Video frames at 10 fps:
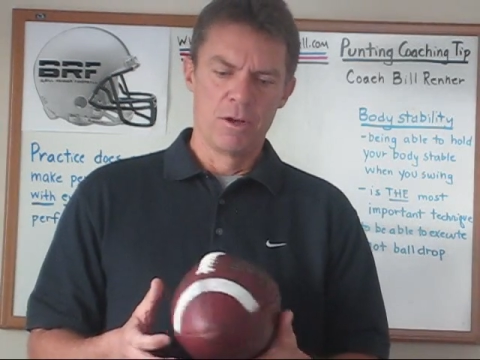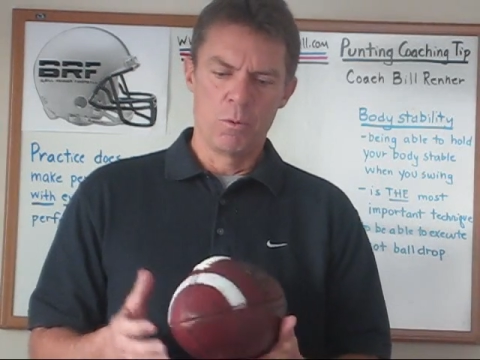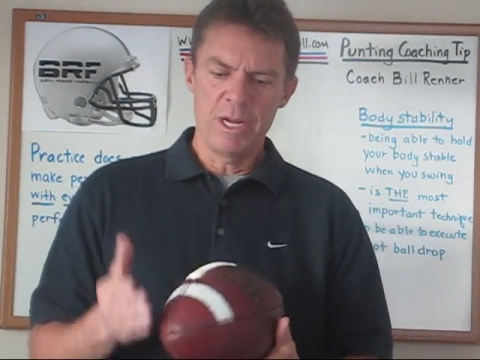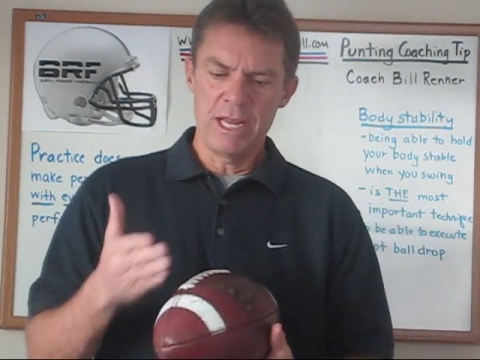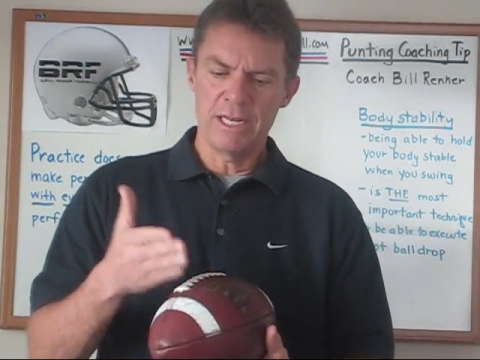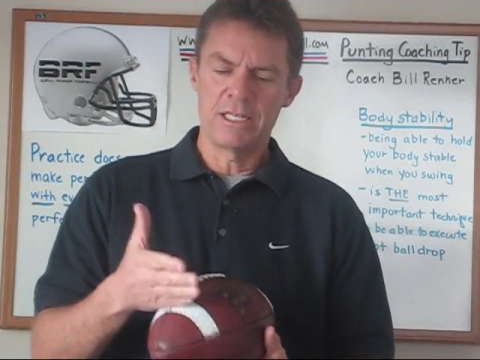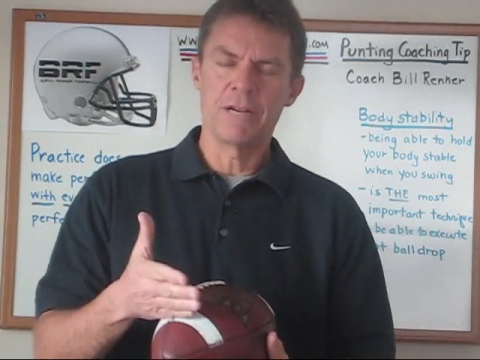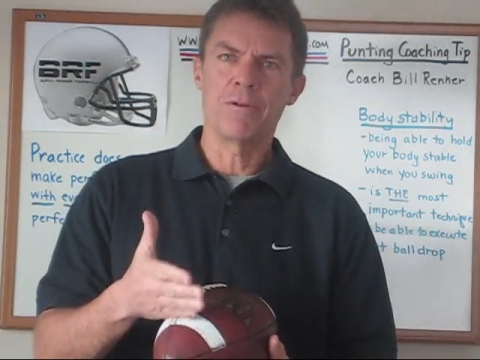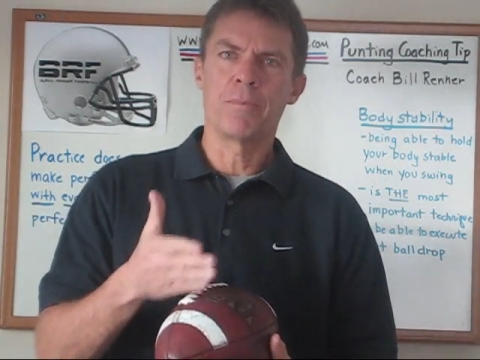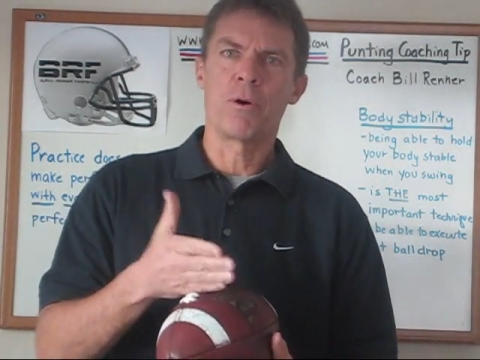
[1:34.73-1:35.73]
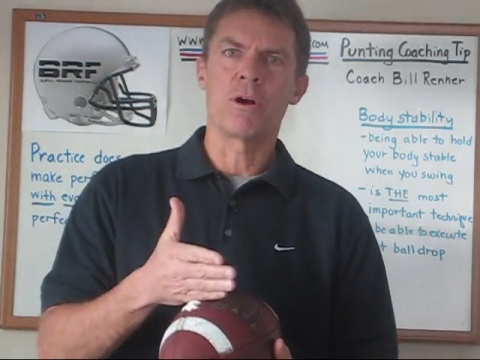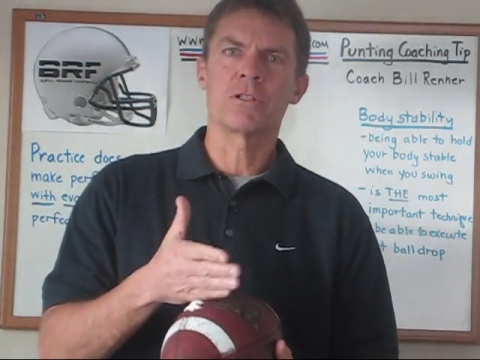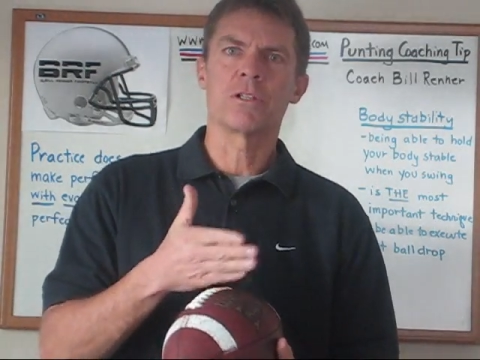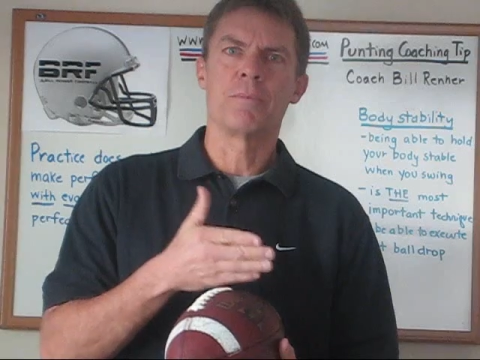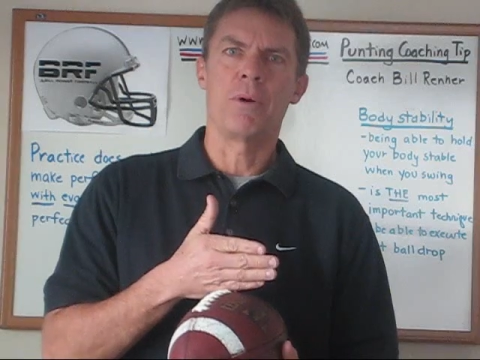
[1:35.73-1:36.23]
we hit different
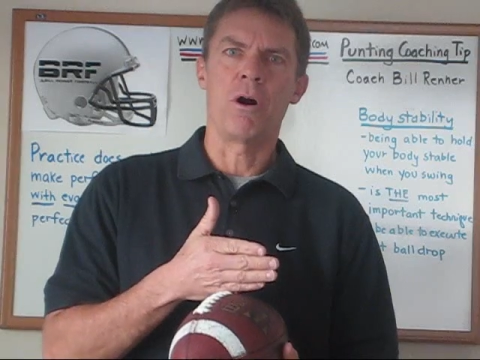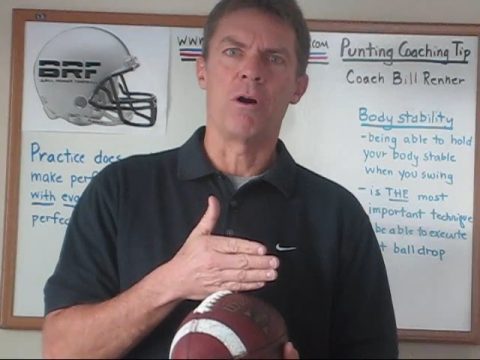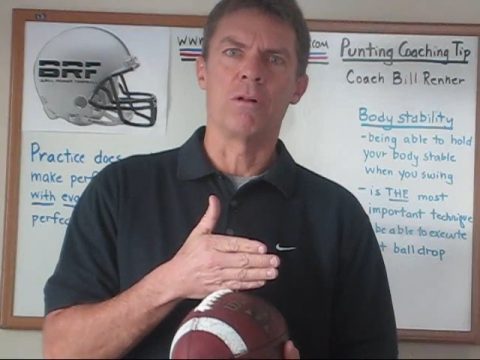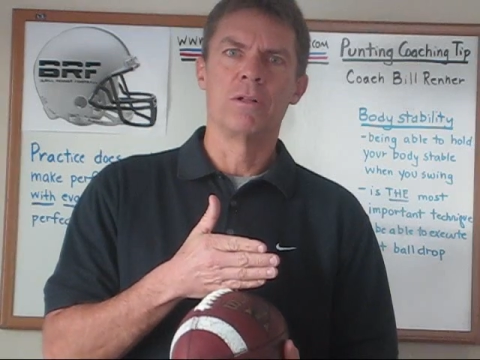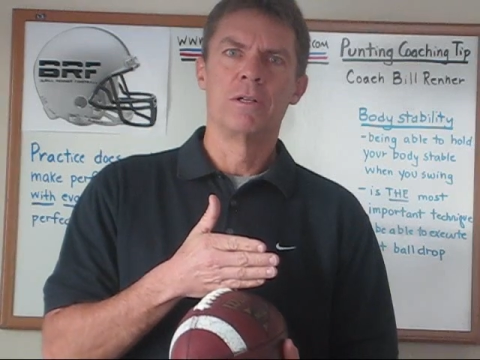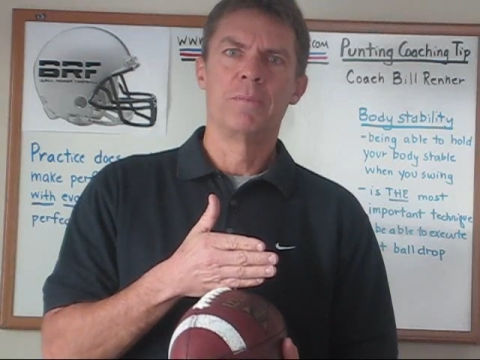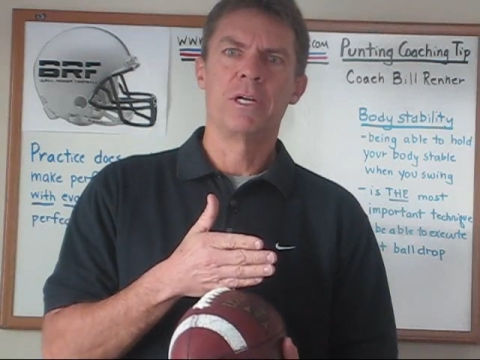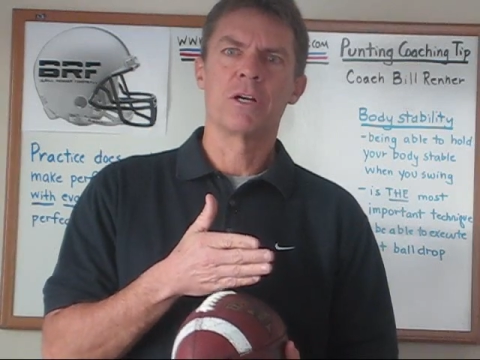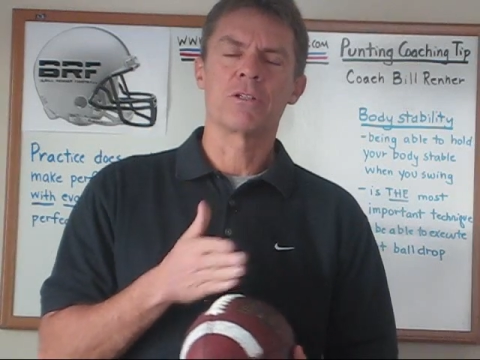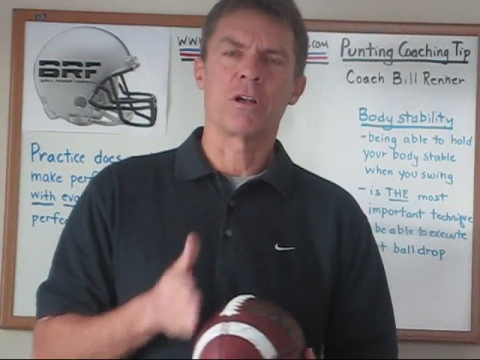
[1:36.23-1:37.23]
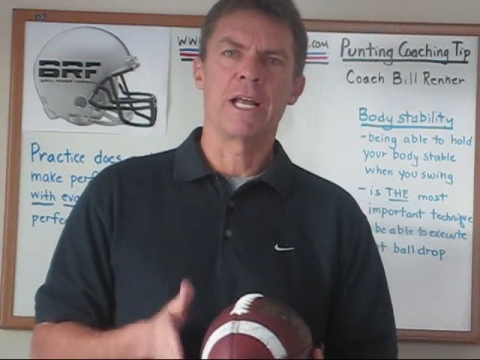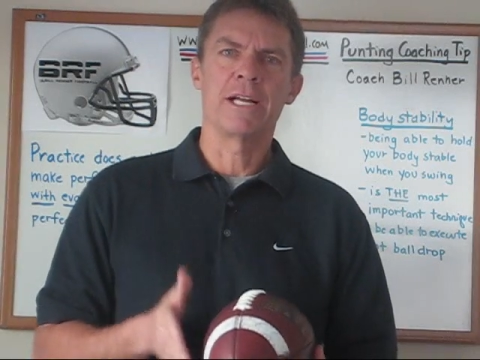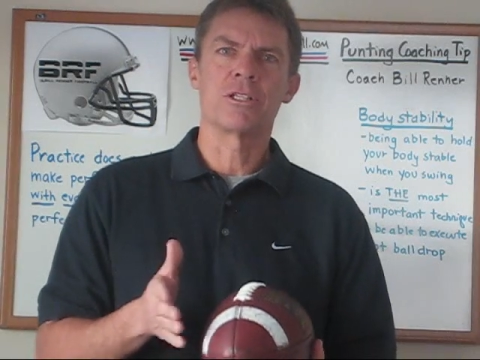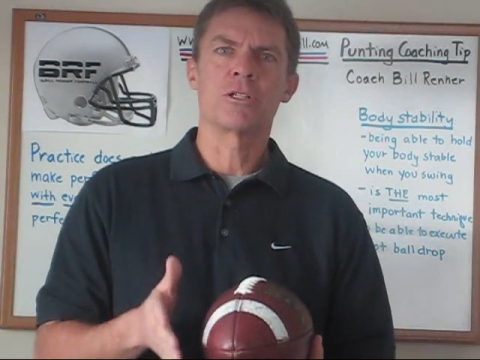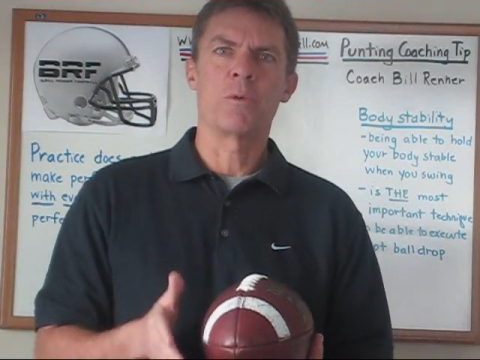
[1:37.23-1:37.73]
parts of the ball because our
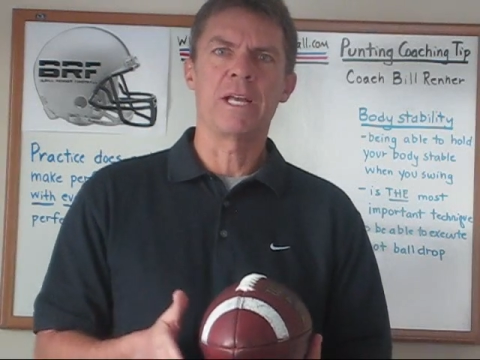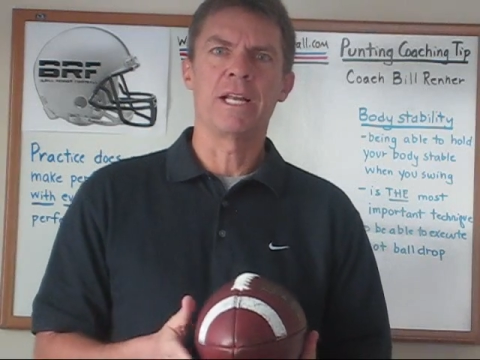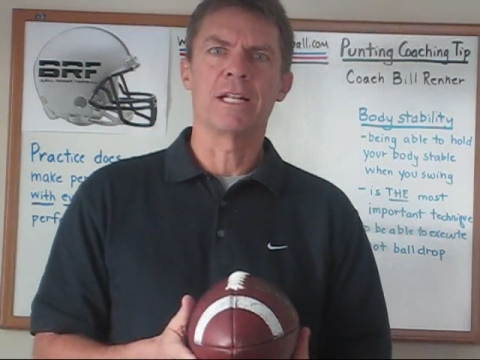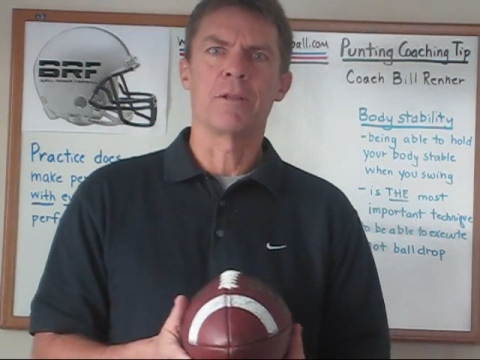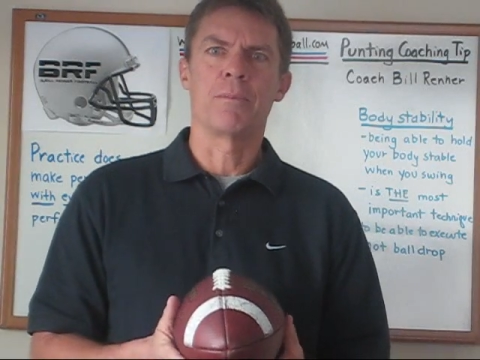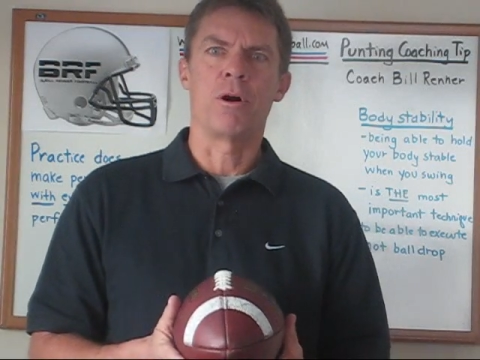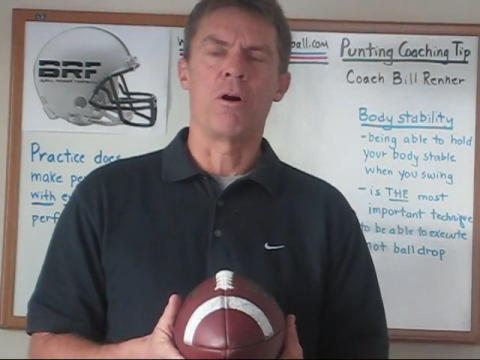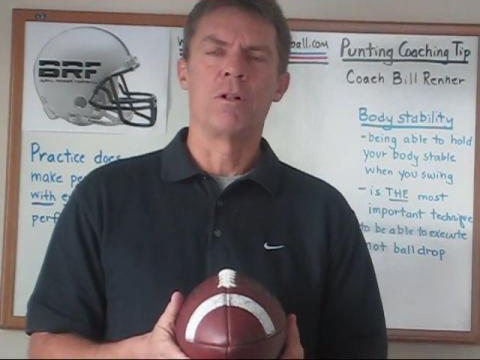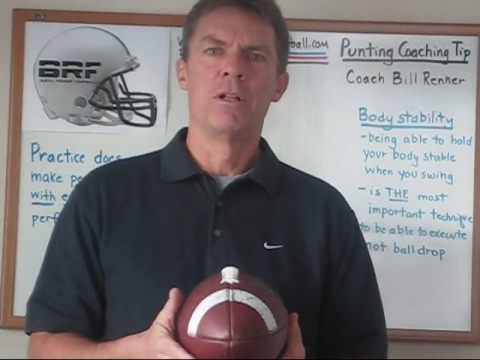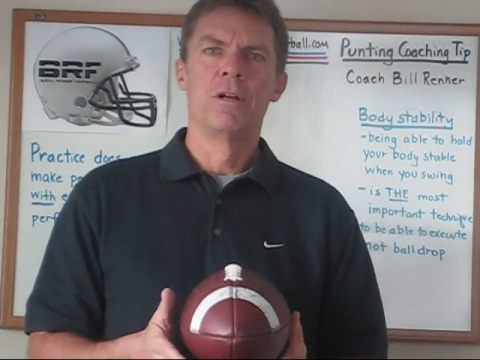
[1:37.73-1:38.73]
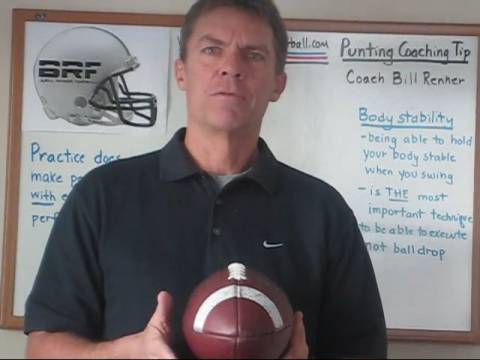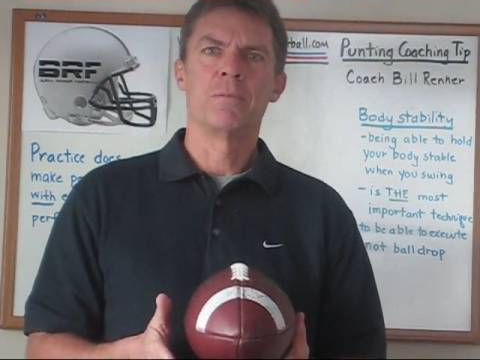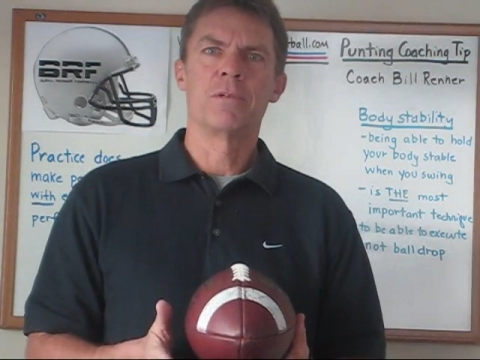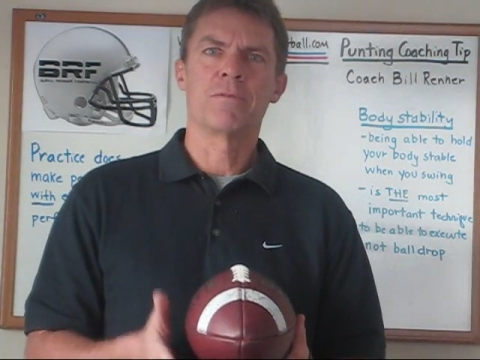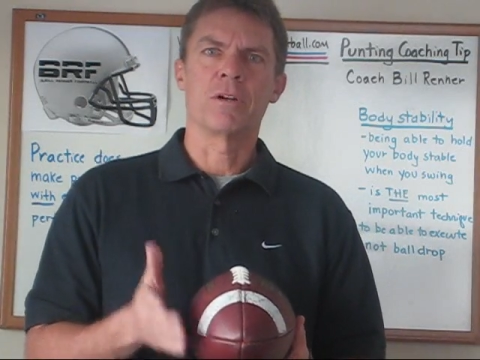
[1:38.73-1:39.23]
leg is swinging at the ball
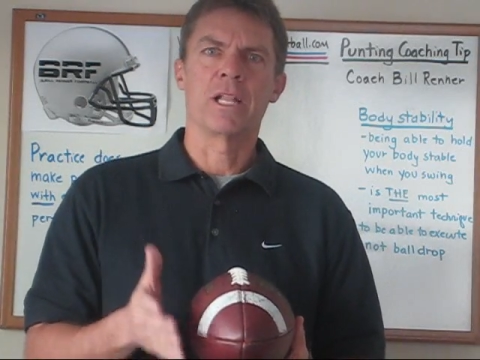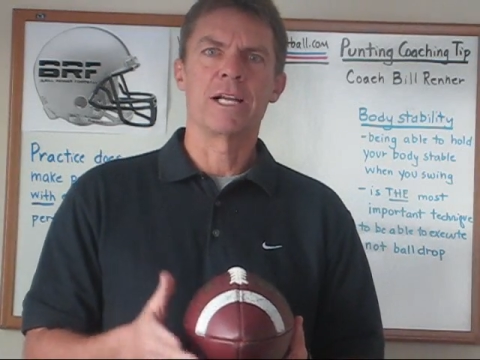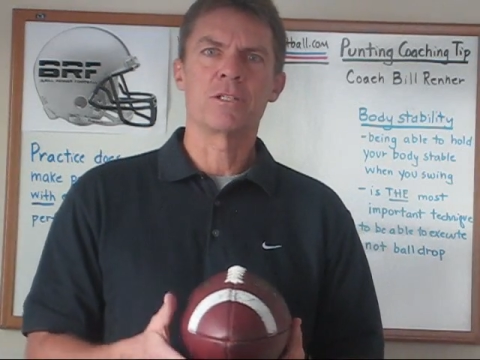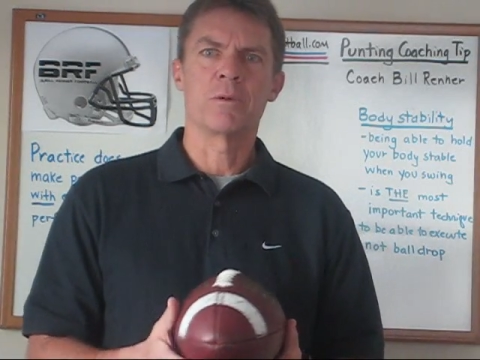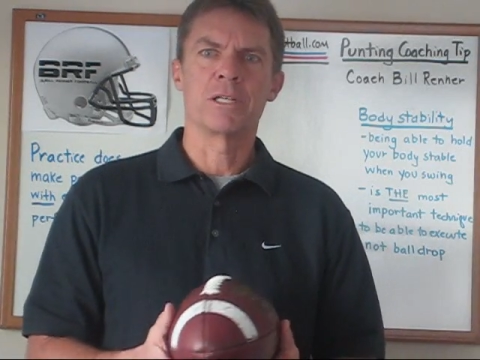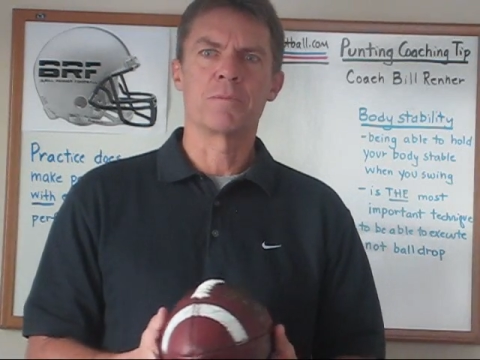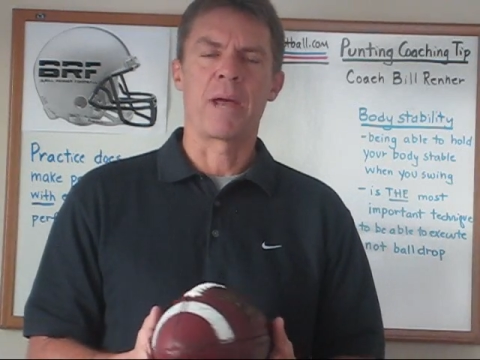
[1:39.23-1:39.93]
from different leg swings